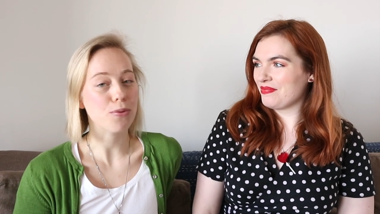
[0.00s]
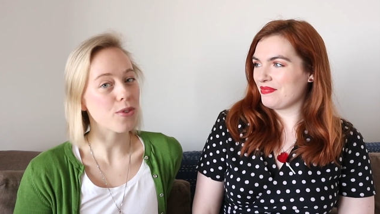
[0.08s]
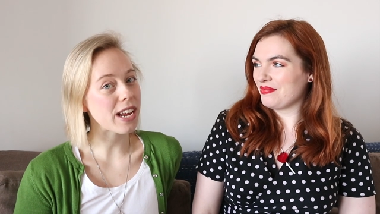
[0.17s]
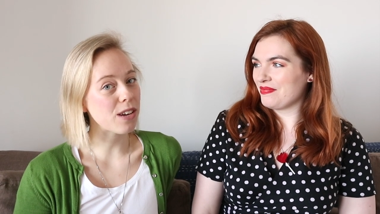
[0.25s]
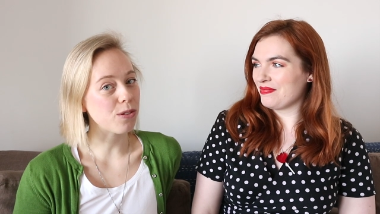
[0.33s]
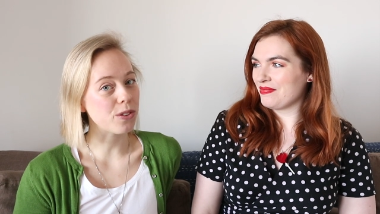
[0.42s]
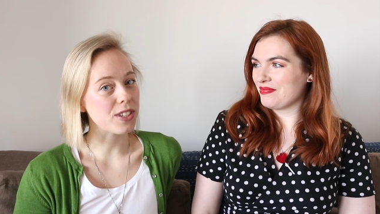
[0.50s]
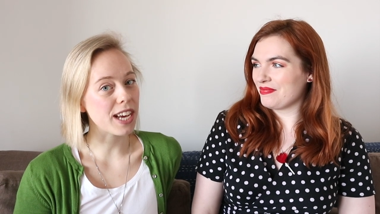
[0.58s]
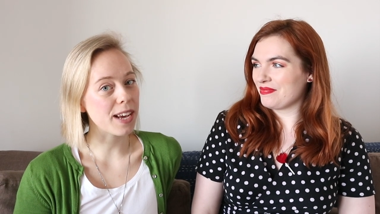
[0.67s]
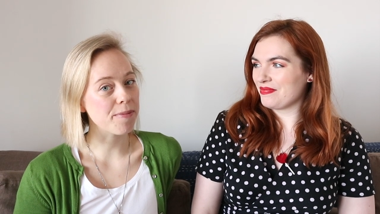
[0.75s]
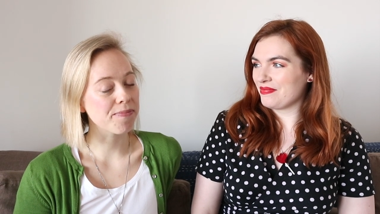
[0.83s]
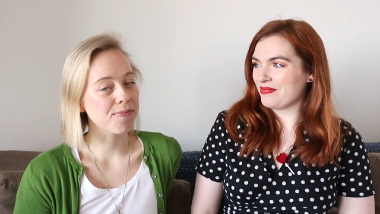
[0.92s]

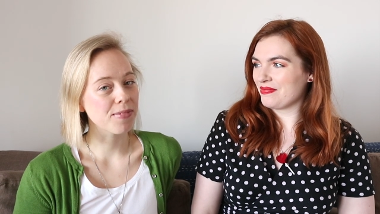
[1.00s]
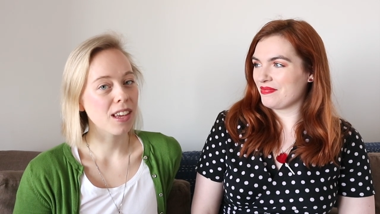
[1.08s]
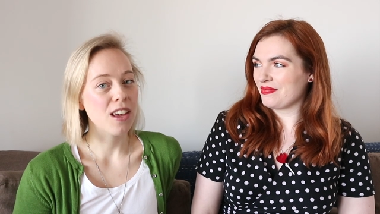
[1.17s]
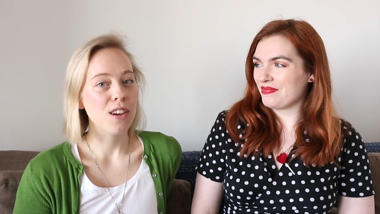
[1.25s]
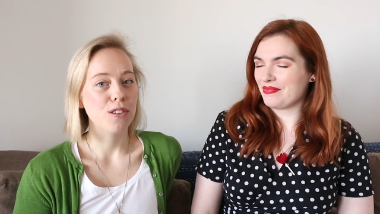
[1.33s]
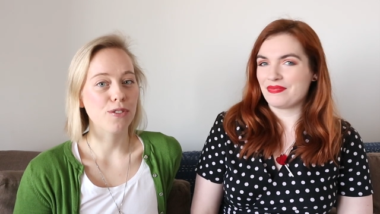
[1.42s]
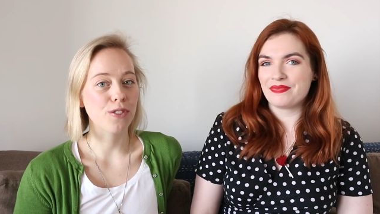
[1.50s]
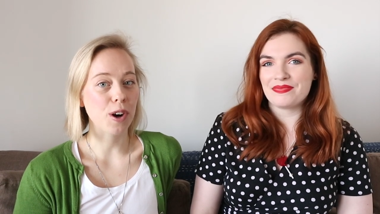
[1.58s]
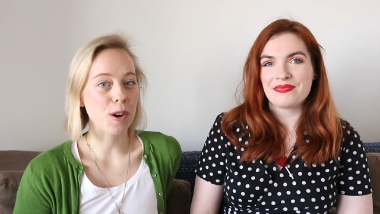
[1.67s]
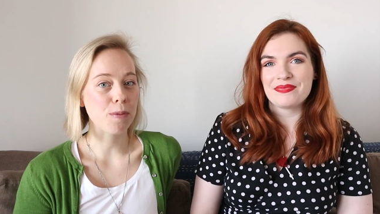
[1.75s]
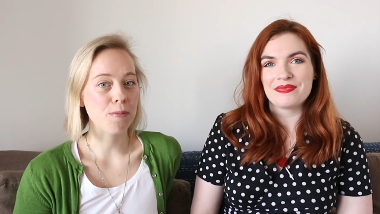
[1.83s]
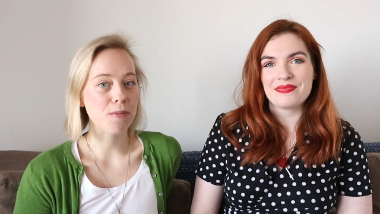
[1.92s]
Speaker 1: pre-order
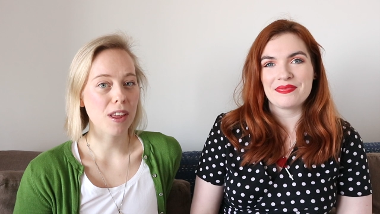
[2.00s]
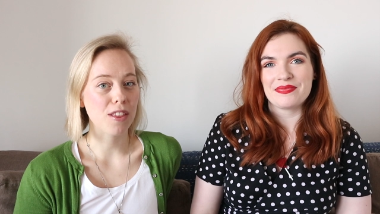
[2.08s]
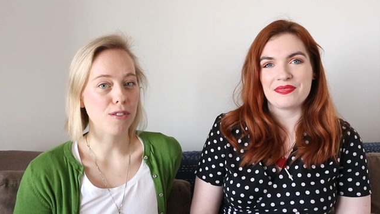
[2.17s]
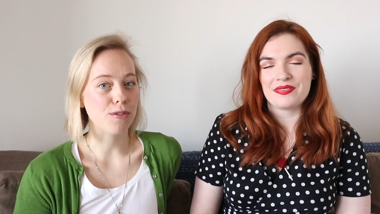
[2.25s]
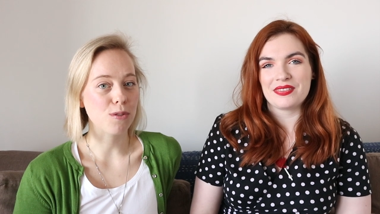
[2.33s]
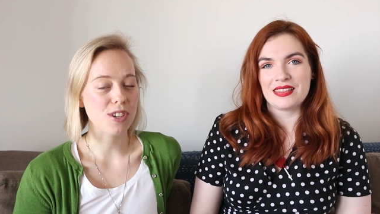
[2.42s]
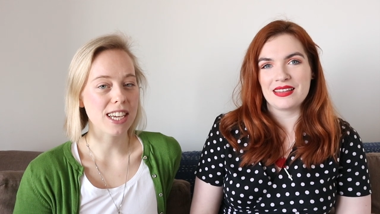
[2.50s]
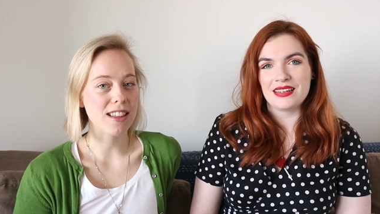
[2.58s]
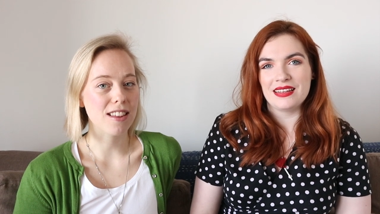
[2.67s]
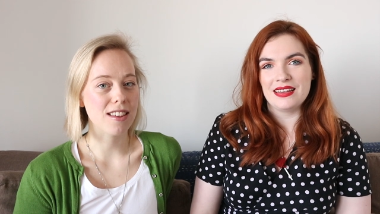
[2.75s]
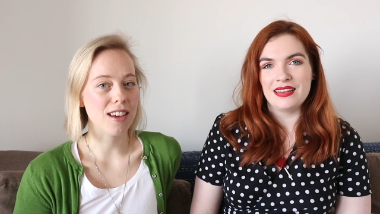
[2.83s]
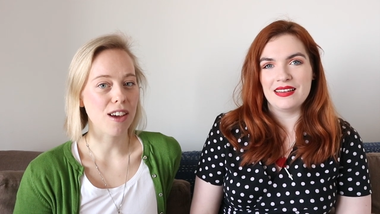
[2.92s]
from the
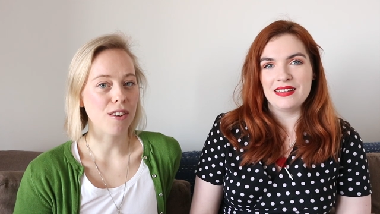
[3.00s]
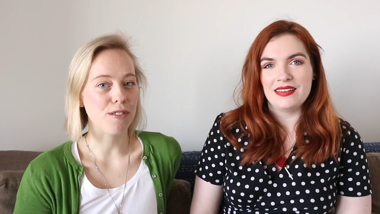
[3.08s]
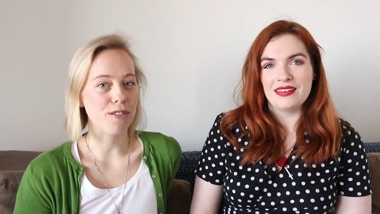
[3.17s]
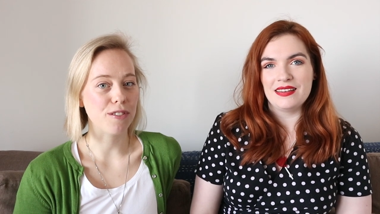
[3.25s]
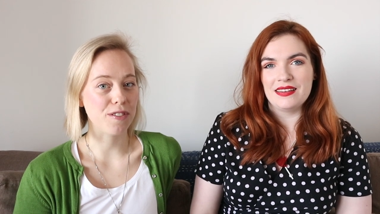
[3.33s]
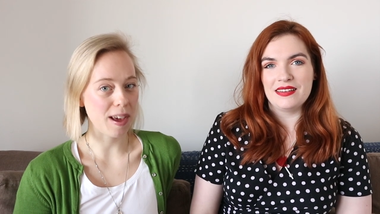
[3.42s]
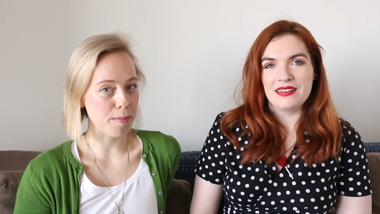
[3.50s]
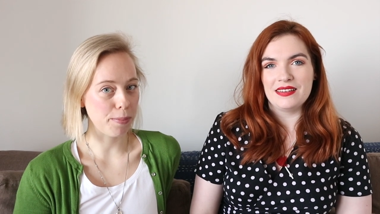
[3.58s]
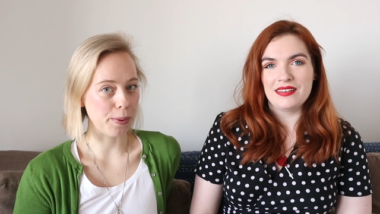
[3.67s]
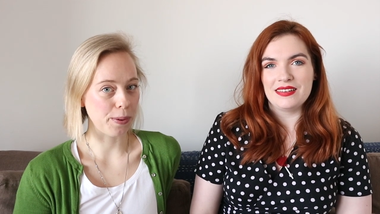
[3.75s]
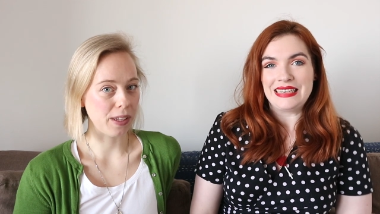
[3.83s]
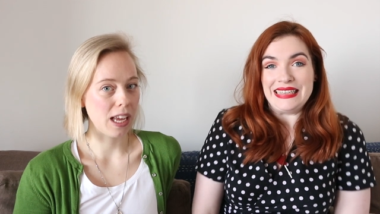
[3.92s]
14th of Feb
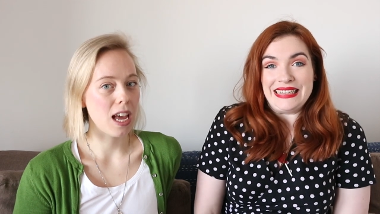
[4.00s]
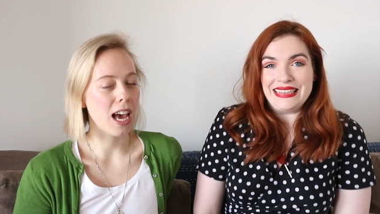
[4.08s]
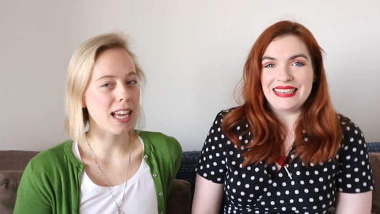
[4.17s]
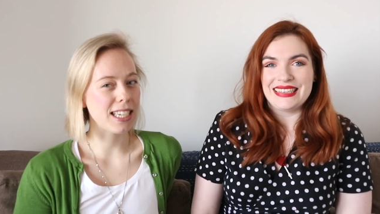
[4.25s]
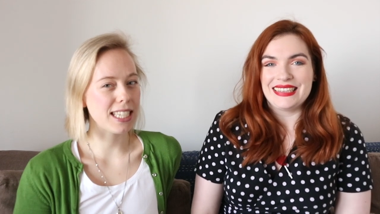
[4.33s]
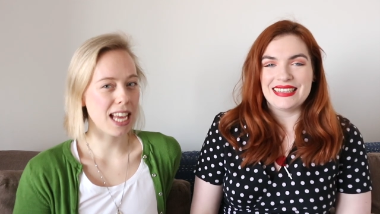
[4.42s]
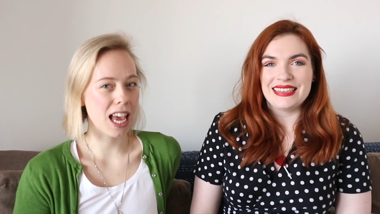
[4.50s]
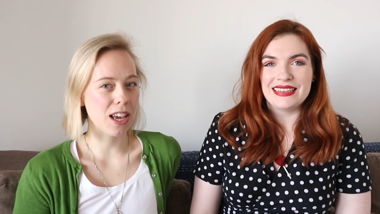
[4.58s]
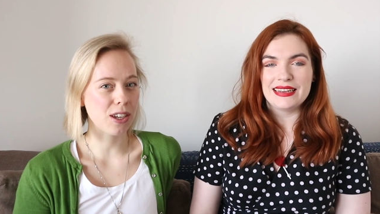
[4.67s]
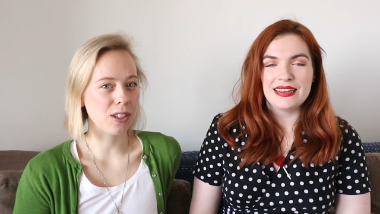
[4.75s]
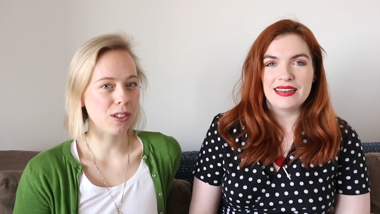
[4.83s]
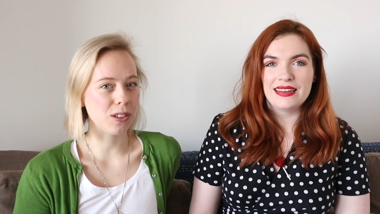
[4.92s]

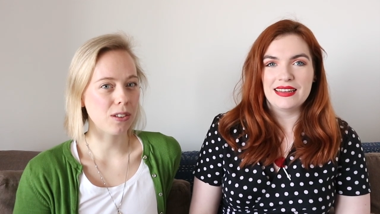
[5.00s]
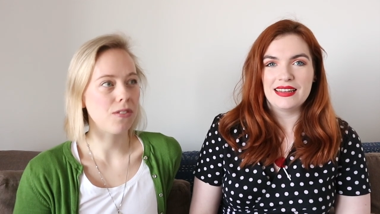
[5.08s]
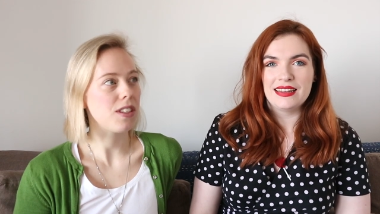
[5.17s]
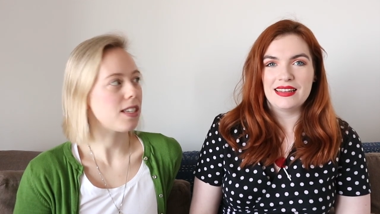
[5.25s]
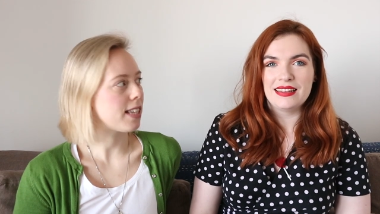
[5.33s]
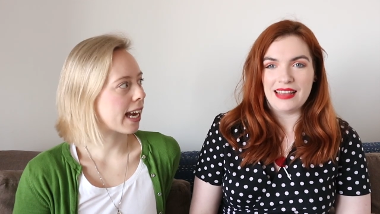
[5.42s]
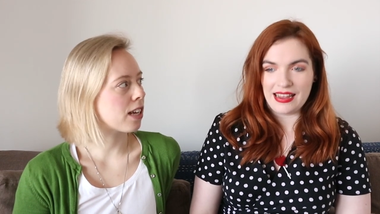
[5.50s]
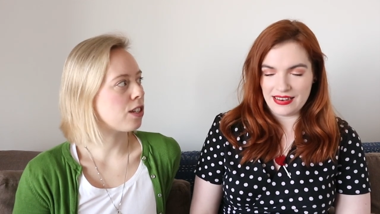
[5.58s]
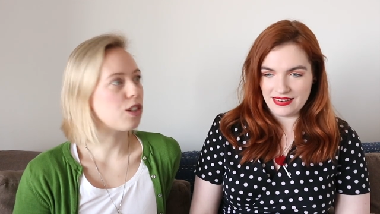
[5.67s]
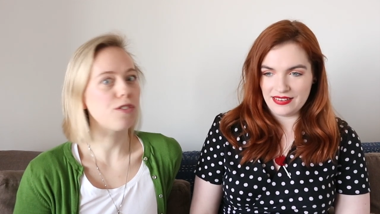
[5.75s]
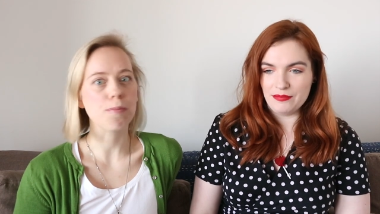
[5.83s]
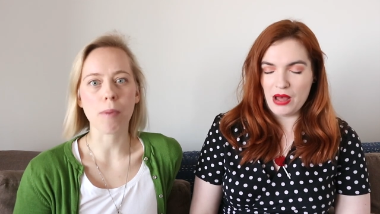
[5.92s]
until the 2nd, 2nd
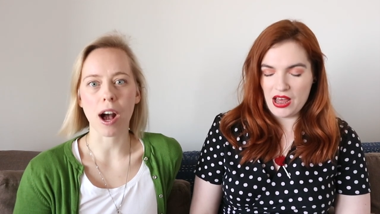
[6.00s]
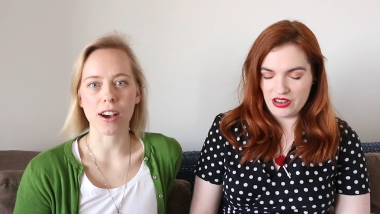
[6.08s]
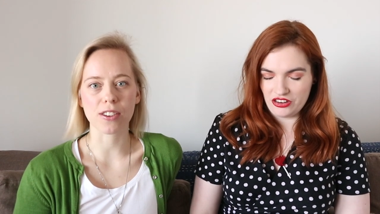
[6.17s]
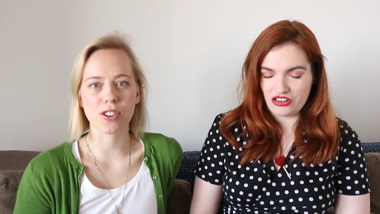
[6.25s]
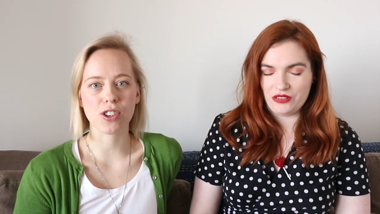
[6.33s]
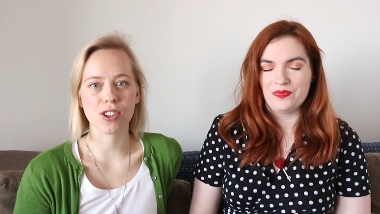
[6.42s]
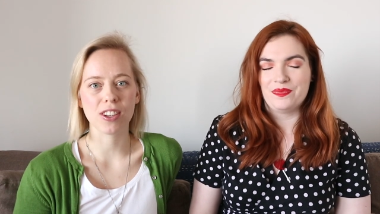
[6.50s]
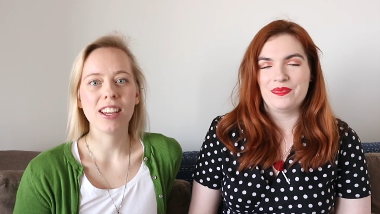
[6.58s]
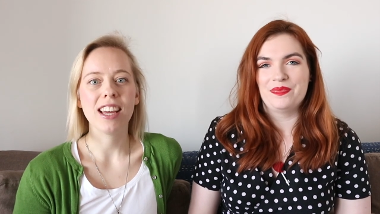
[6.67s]
of March. March.